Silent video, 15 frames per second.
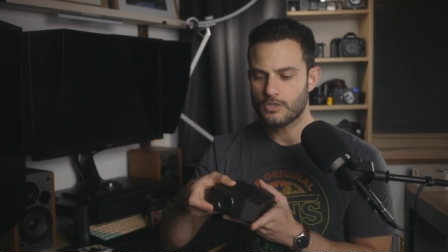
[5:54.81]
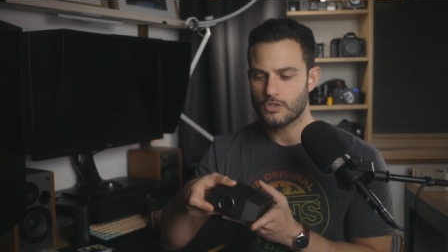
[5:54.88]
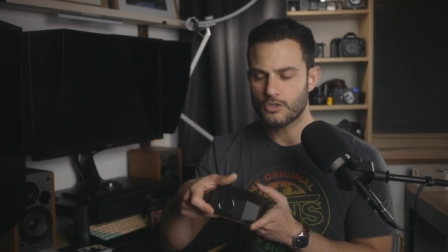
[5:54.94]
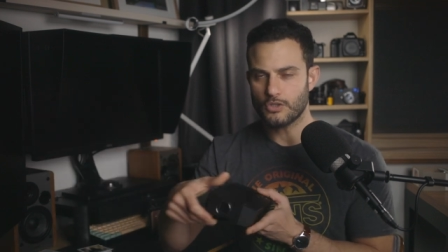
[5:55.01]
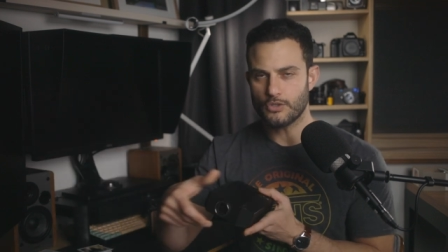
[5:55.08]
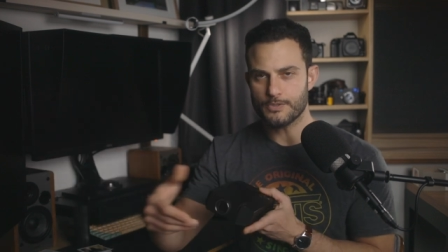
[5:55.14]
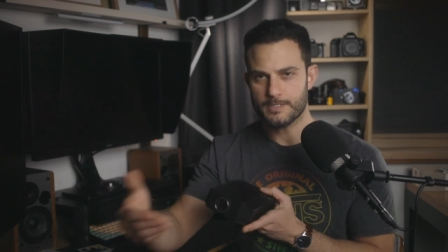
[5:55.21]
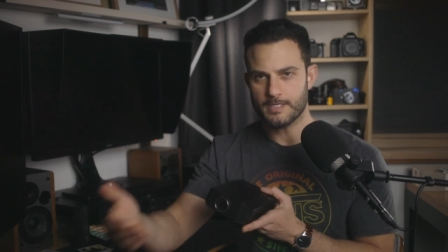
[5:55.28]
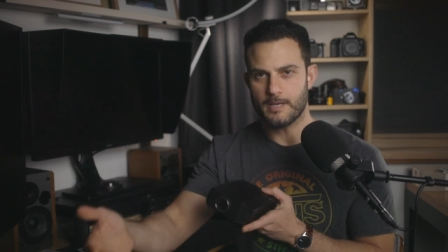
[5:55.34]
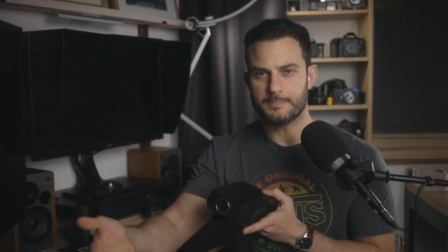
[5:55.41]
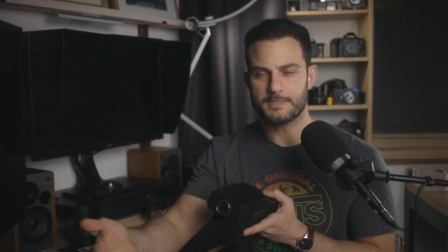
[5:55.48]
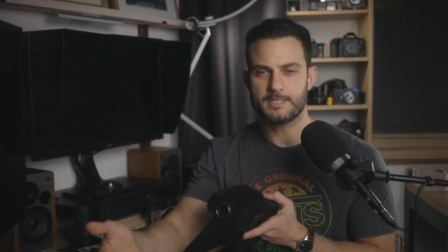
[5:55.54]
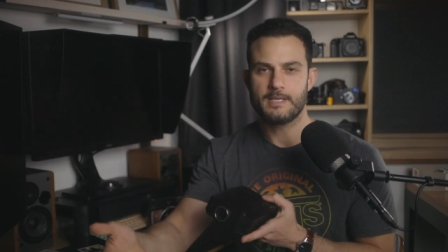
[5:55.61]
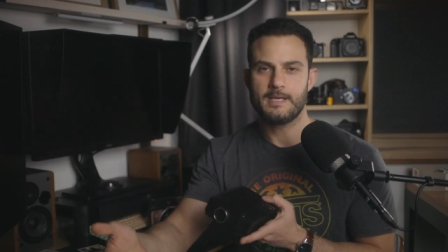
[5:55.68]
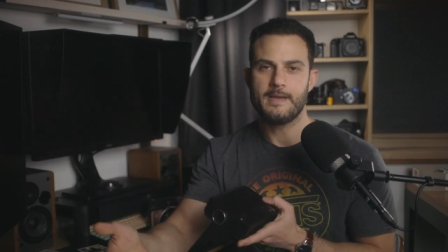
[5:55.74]

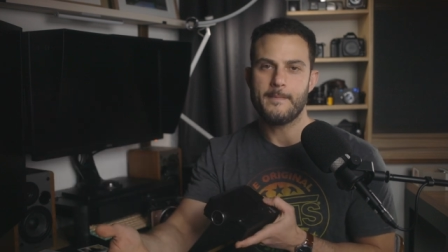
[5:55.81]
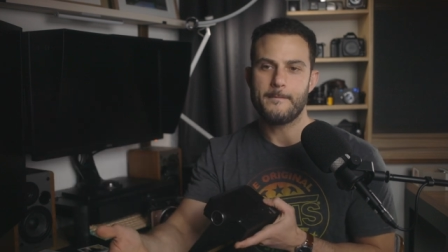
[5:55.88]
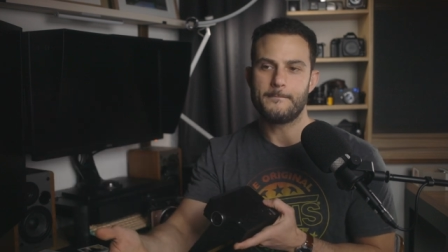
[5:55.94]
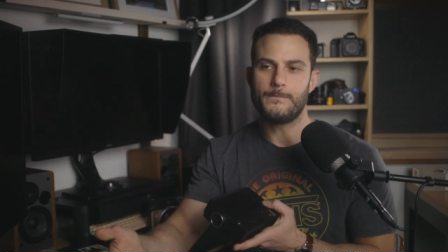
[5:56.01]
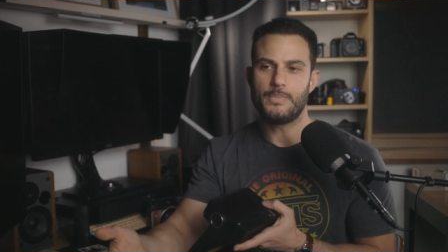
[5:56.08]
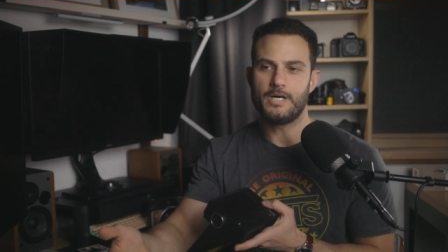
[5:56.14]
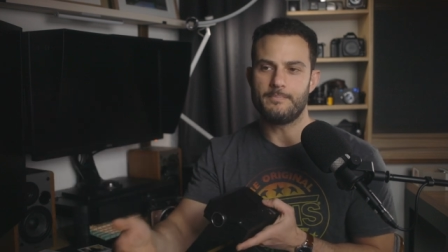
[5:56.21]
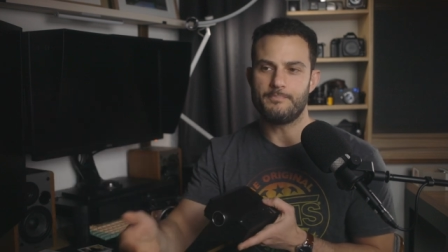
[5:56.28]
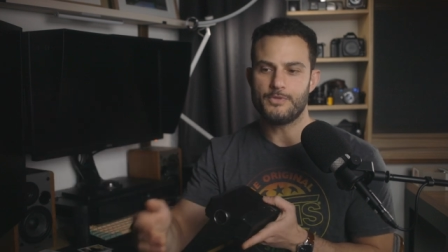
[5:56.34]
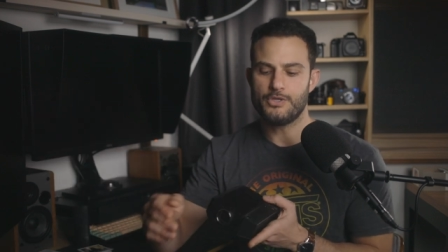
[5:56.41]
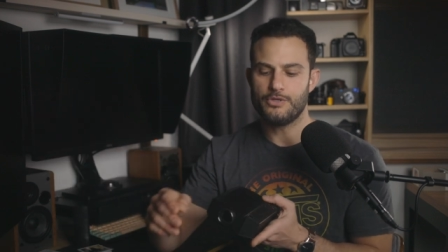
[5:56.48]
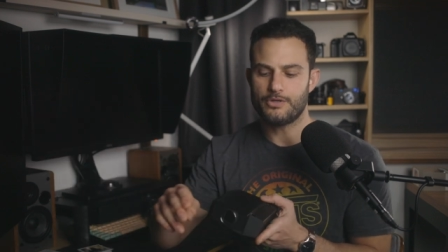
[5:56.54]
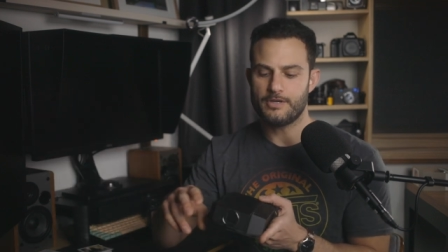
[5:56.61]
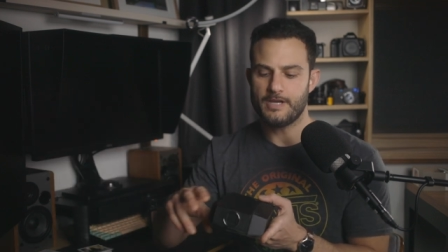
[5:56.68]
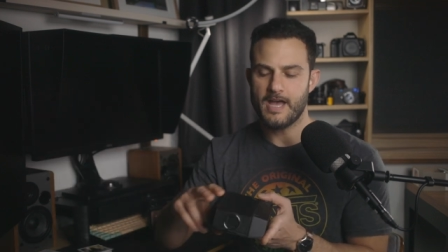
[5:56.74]
close-ups, but
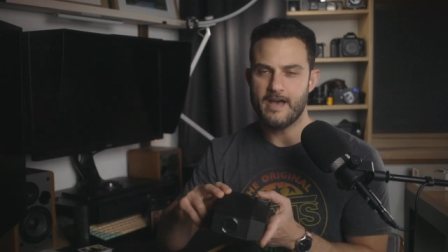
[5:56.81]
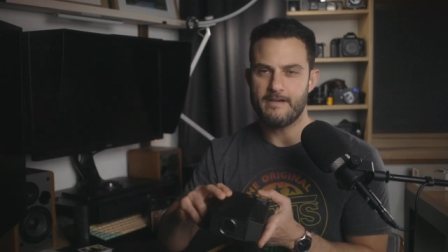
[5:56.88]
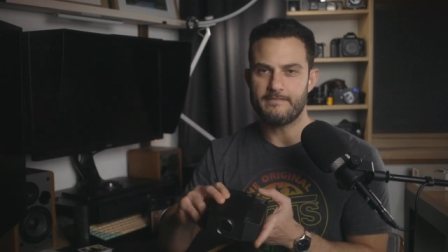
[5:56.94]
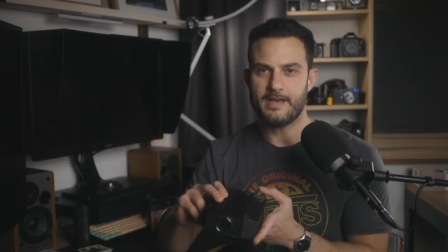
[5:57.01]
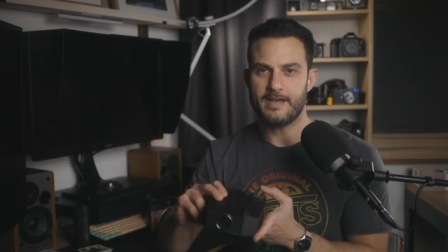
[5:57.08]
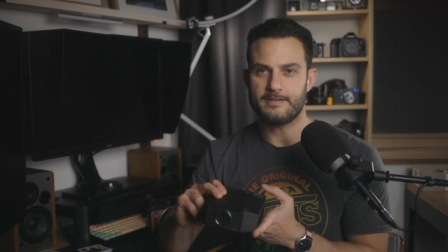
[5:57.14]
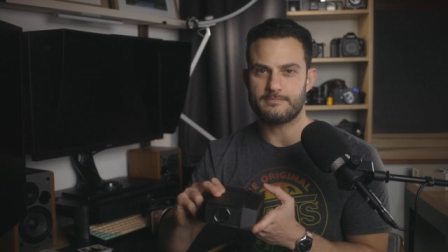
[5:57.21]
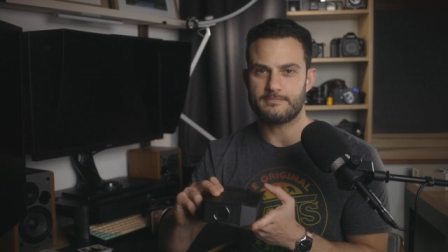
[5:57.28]
you don't have